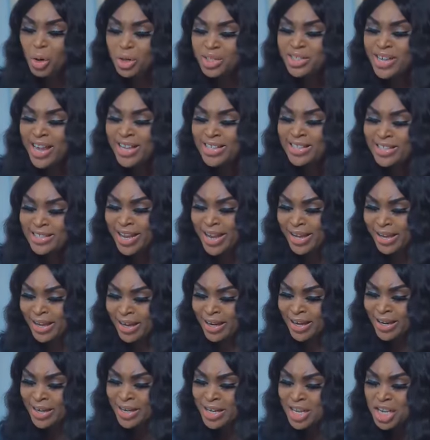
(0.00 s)
For goodness
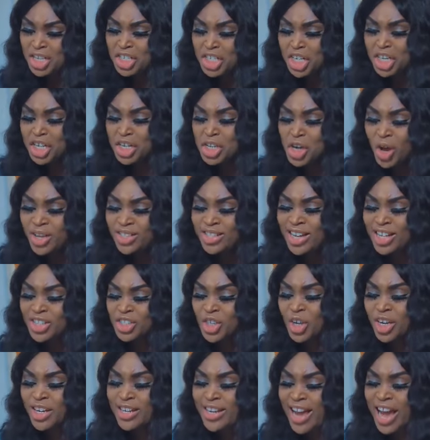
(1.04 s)
sake, she knows
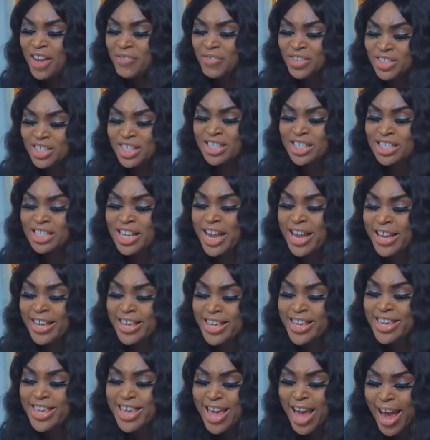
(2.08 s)
that your life is at
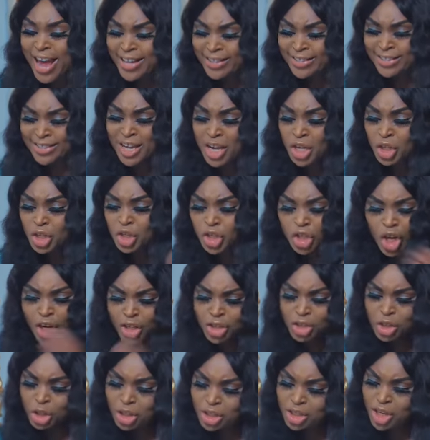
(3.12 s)
stake, yet
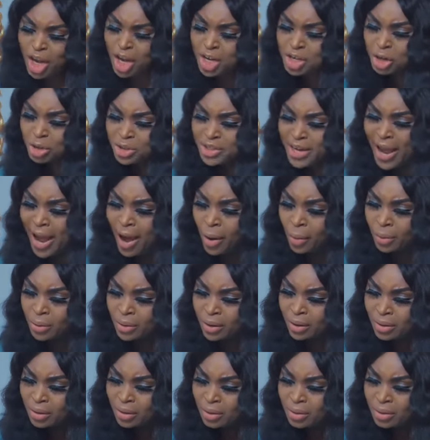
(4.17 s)
chose to turn you
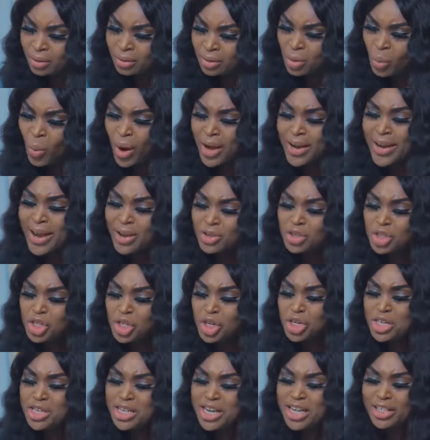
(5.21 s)
down. What
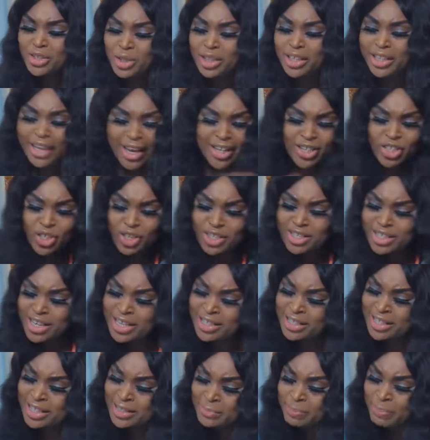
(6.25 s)
else do you need to get your
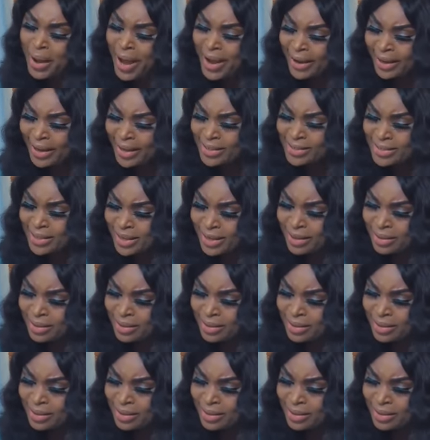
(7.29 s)
senses back,